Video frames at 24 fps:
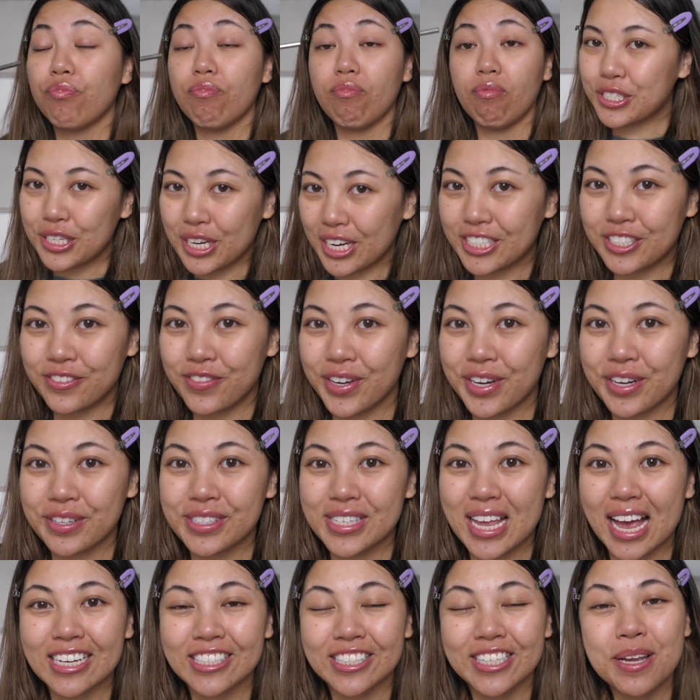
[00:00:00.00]
Today's video is
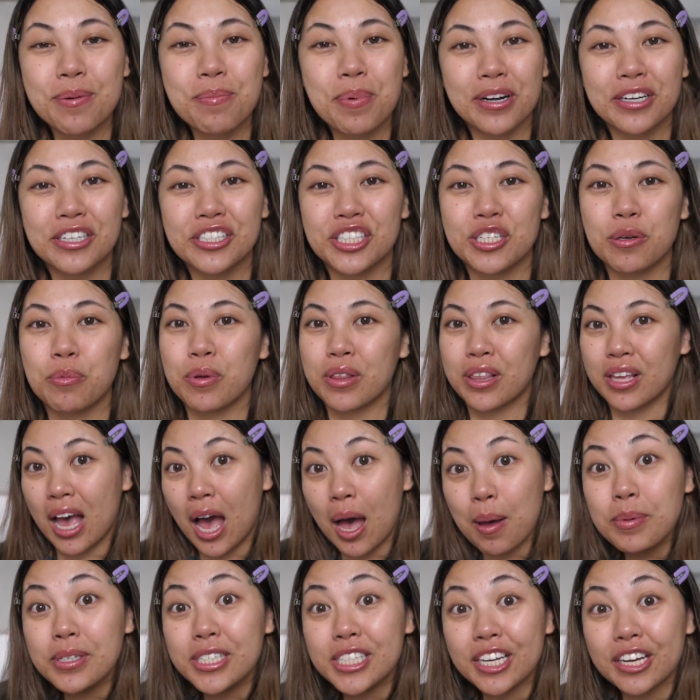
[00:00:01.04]
actually in partnership with
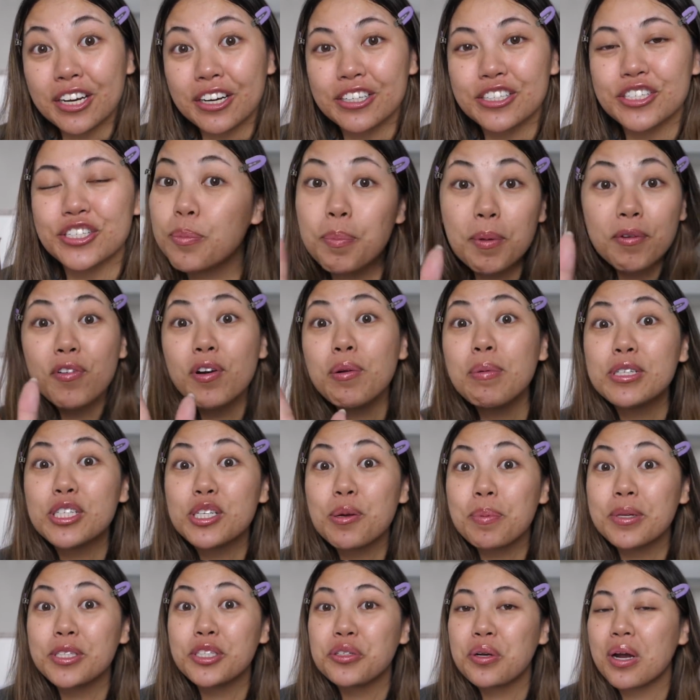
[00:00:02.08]
Cometeer. So before we
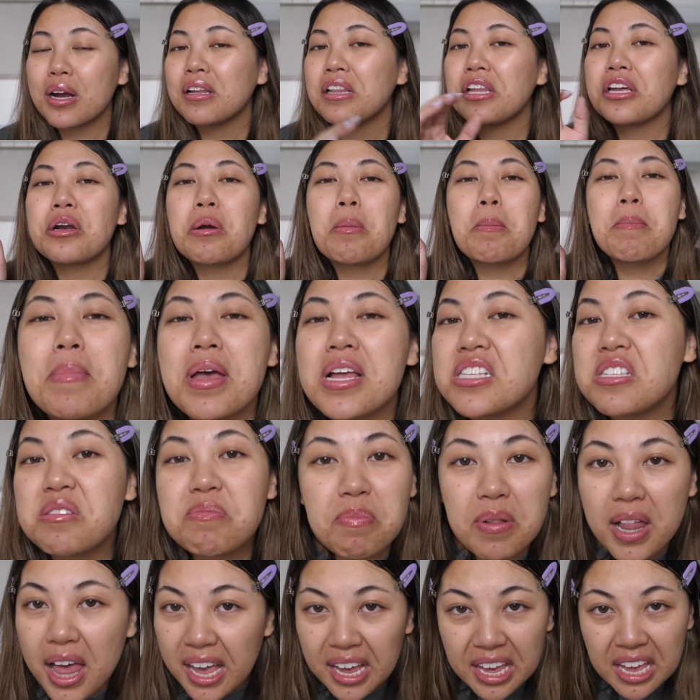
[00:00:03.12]
jump into our little men's
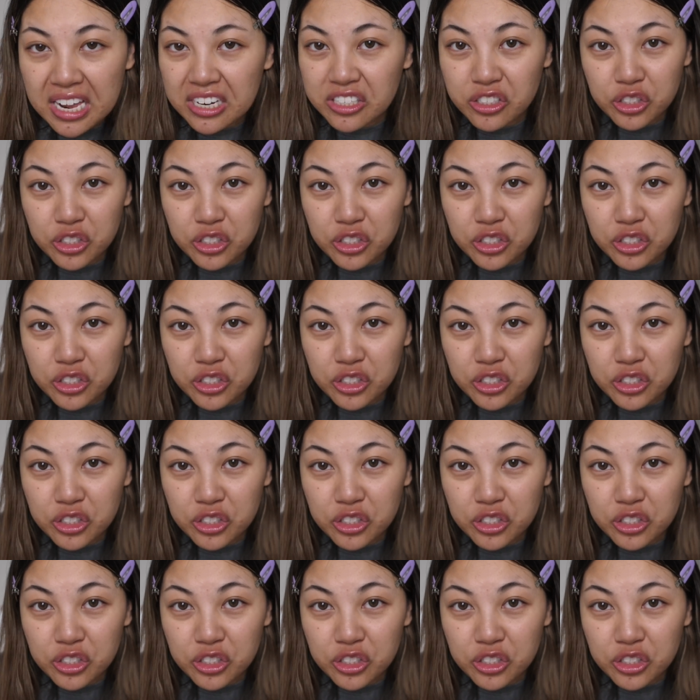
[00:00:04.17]
Blackhead